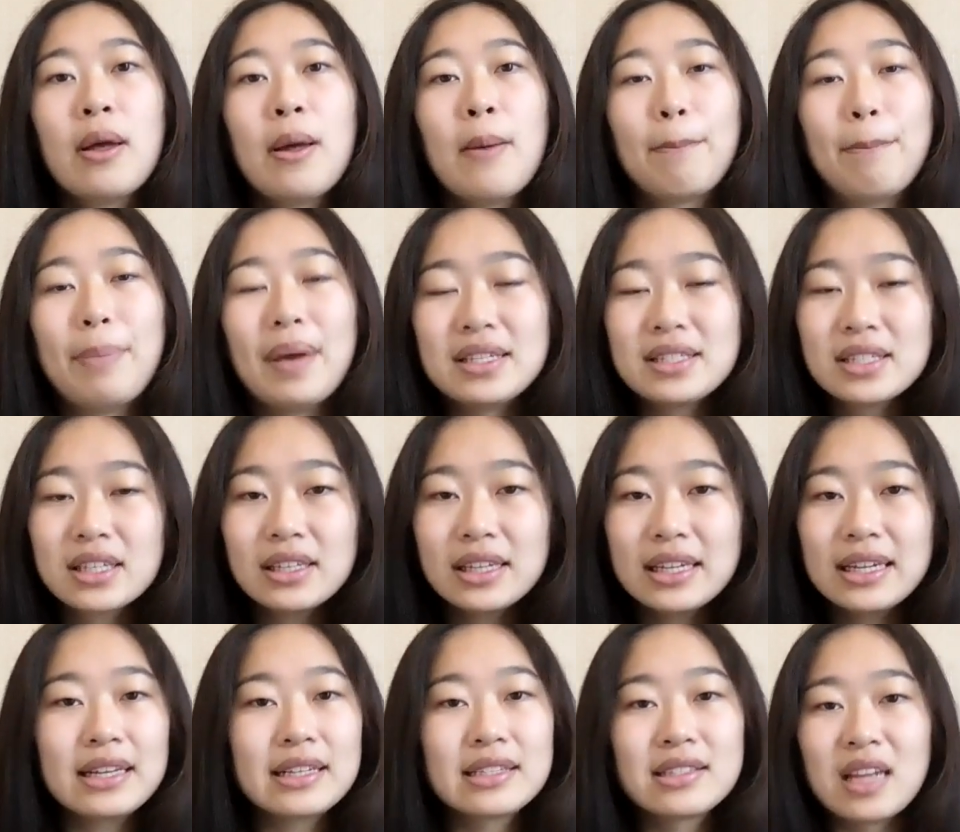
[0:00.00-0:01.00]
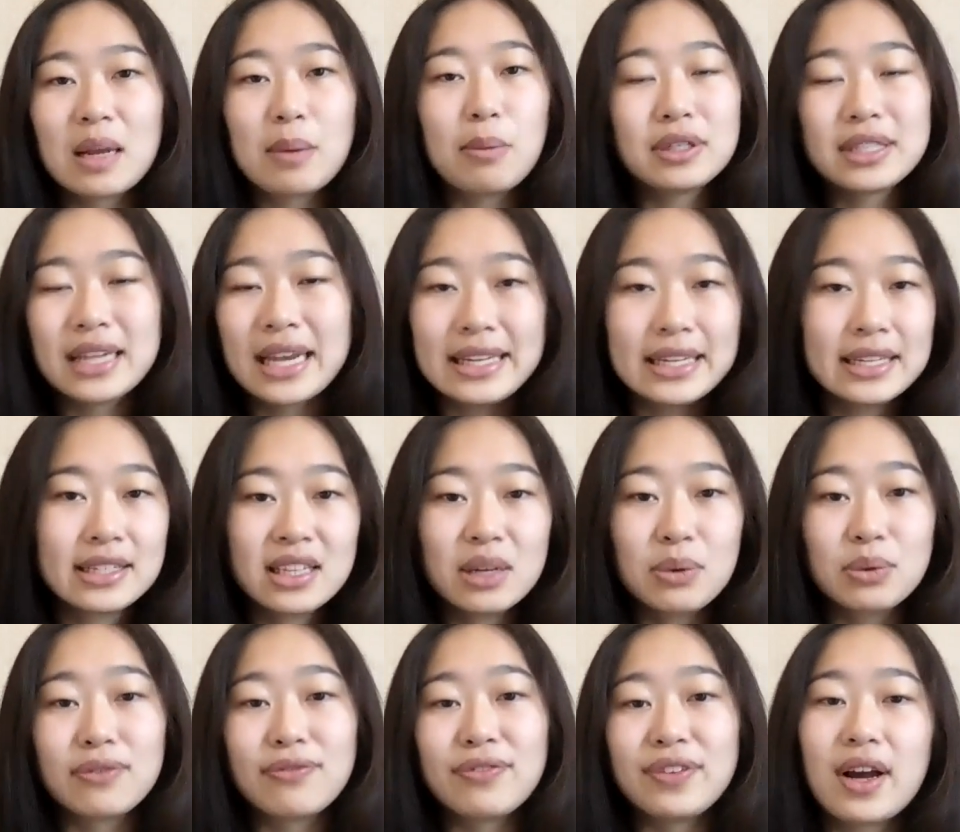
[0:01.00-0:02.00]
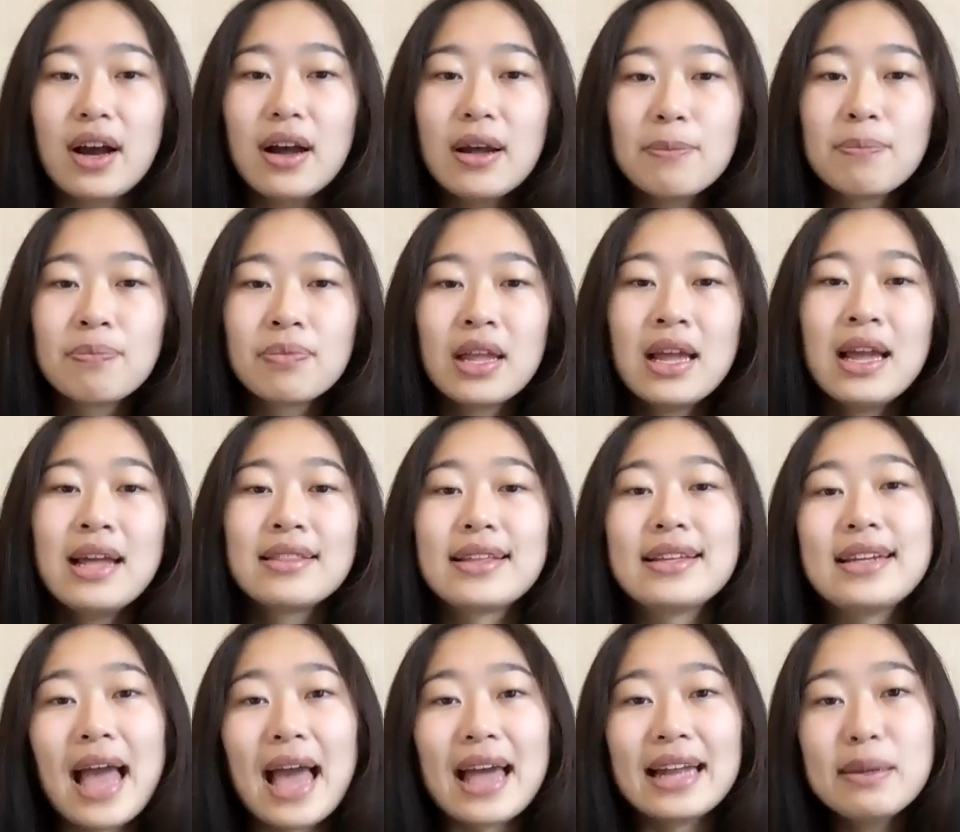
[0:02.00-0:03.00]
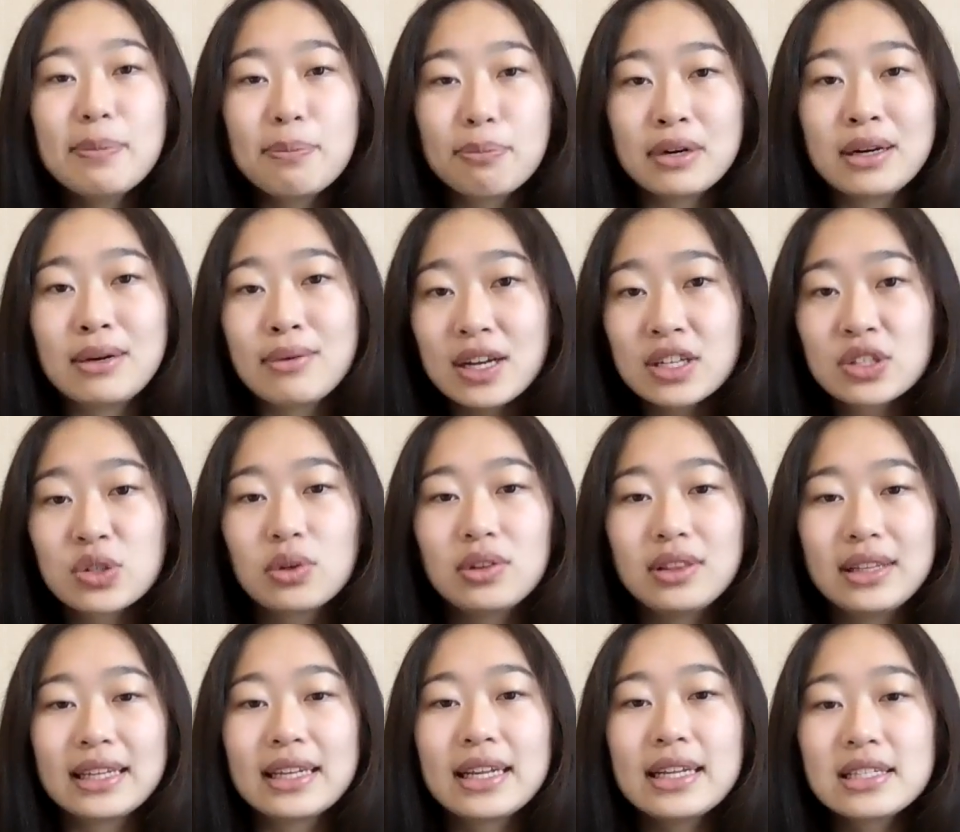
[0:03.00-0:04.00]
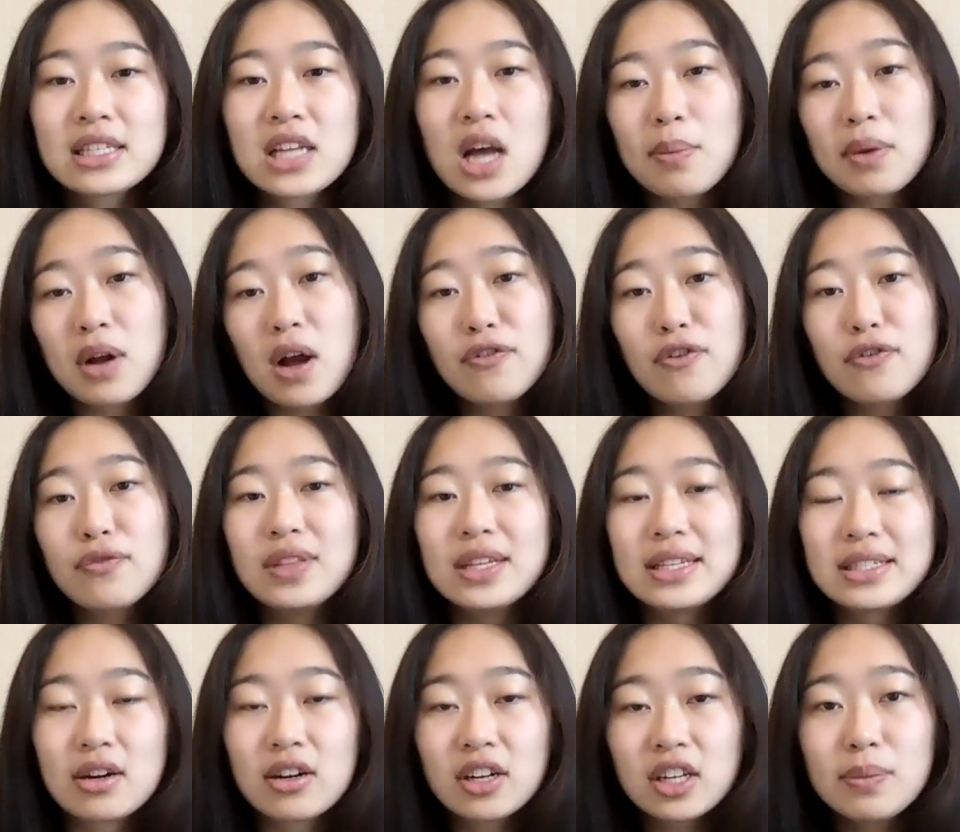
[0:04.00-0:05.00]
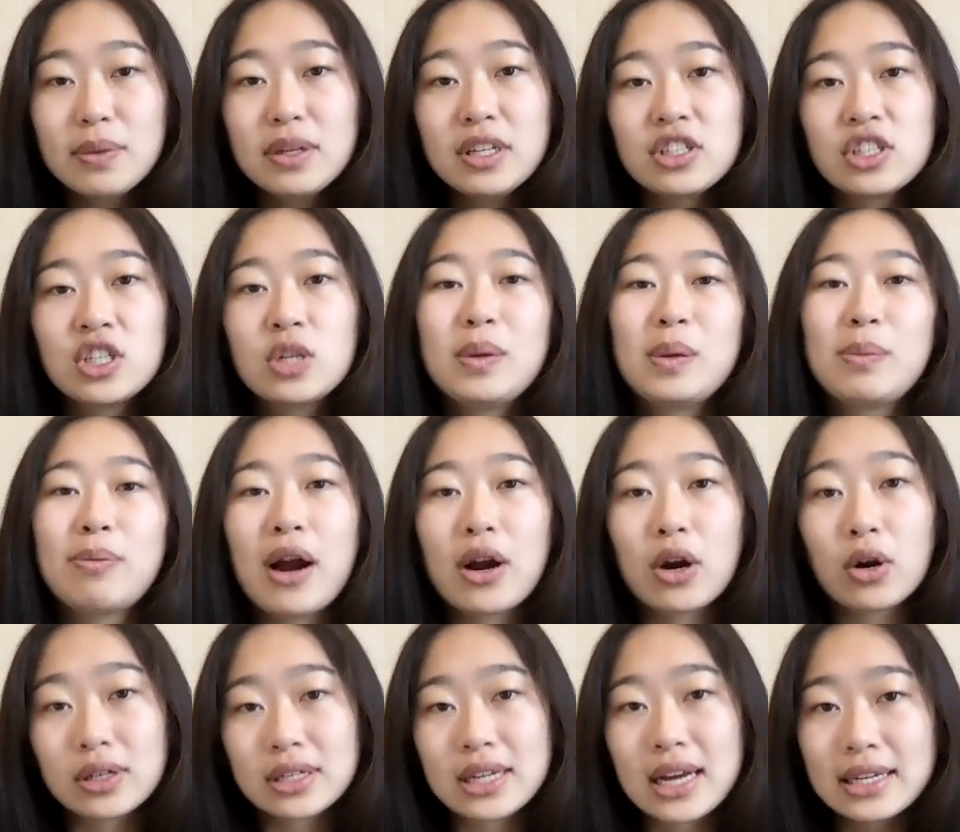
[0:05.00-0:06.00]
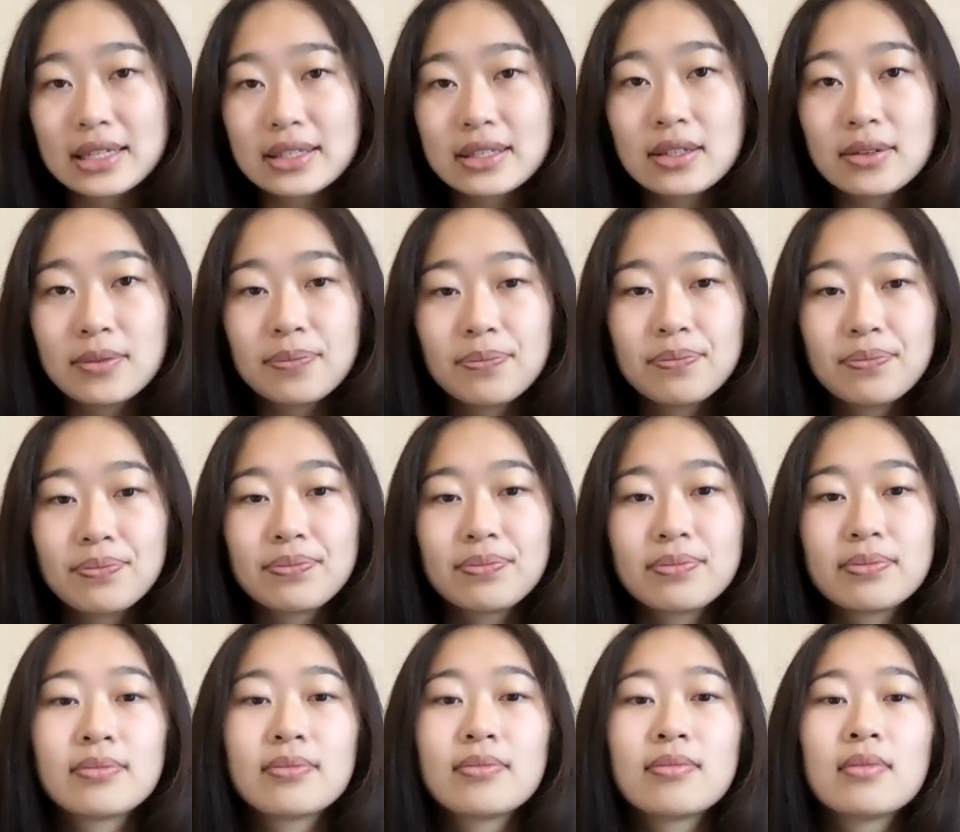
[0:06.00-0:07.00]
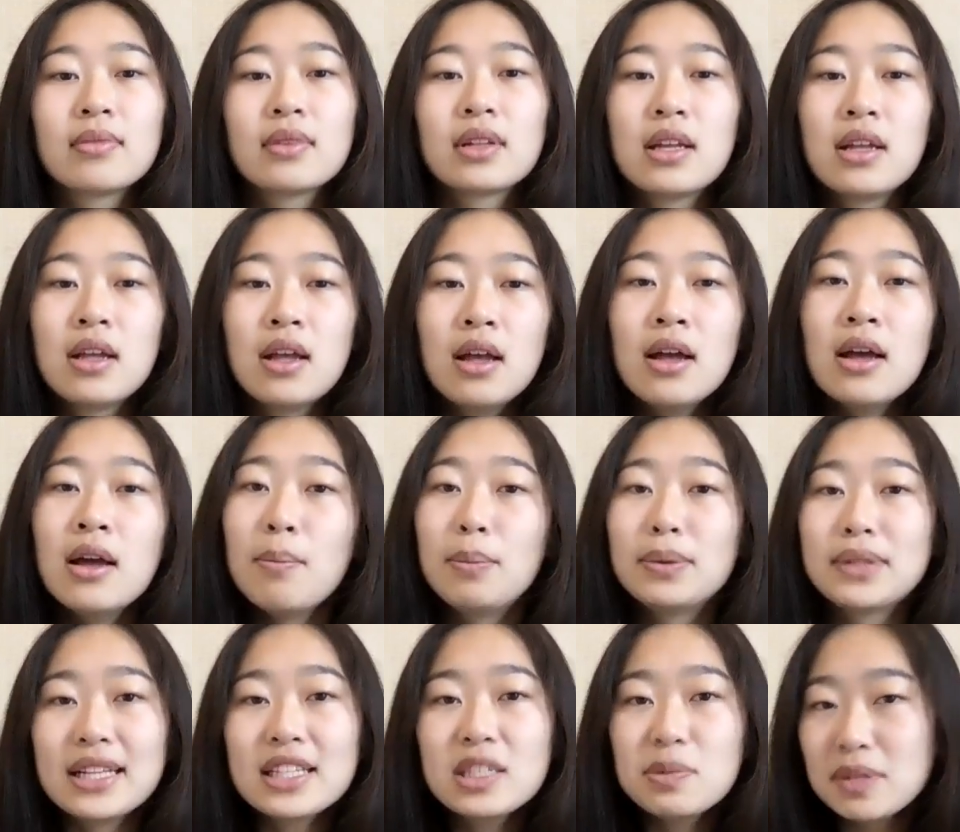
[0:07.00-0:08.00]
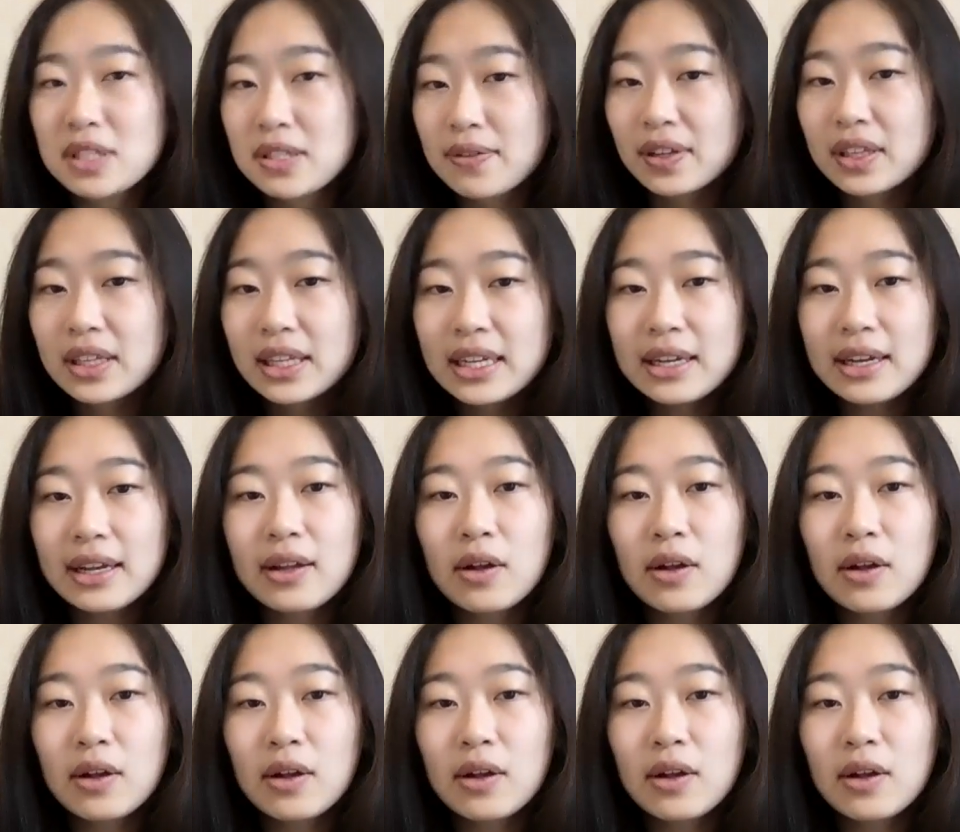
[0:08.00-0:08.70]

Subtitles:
basically simultaneously with fiat, then any prereqs or link-ins coming off of this argument should be prioritized. But then specifically,